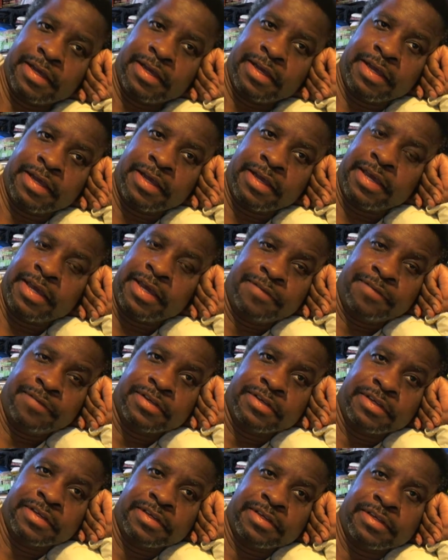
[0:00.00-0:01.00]
I can't
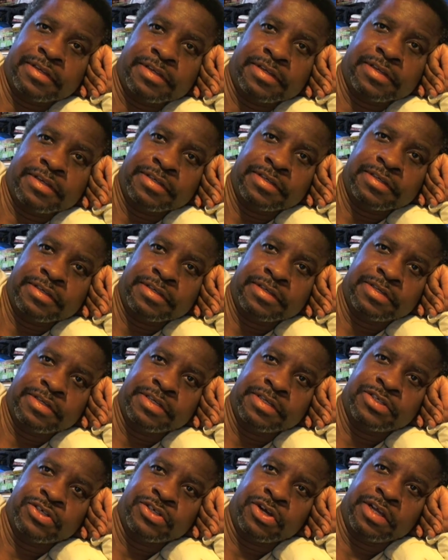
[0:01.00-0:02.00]
even,
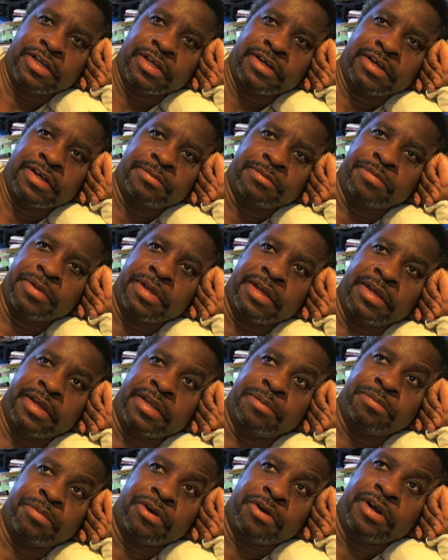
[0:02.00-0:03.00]
see Charlie Hunnam playing
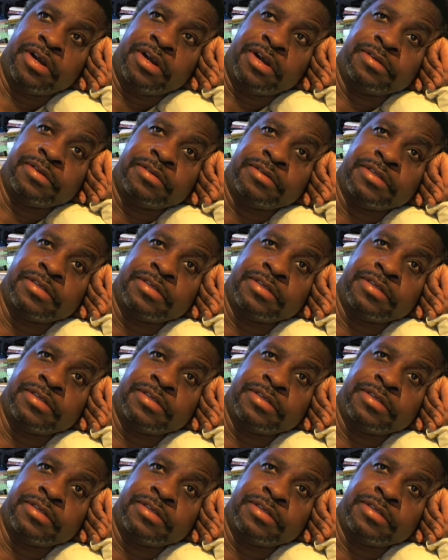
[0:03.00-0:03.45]
that part.